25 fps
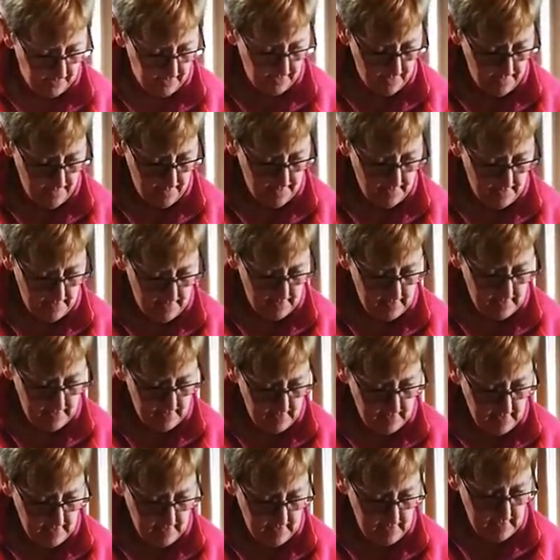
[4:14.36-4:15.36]
go.
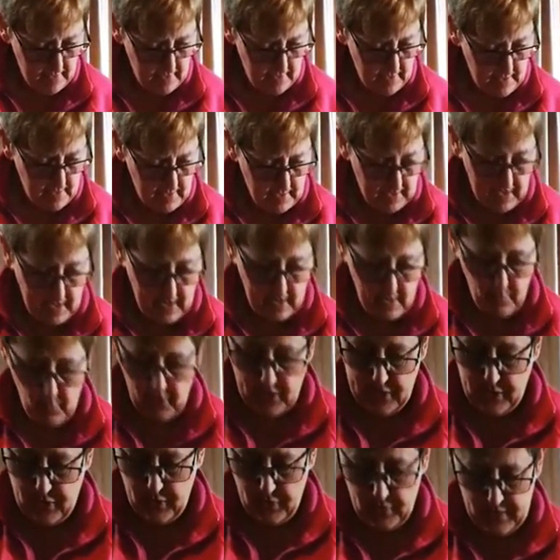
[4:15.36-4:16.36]
And
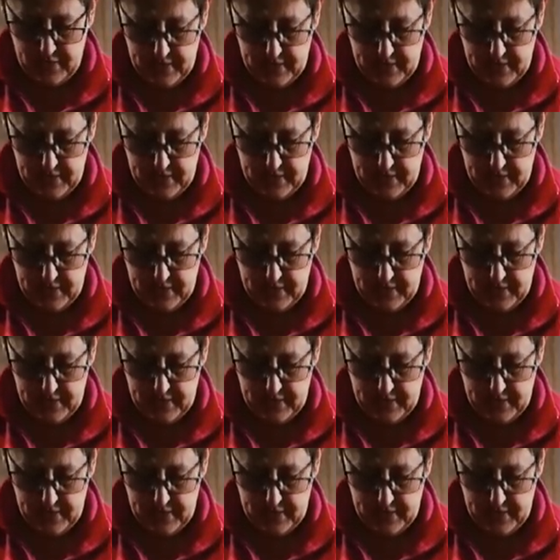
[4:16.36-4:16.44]
once you're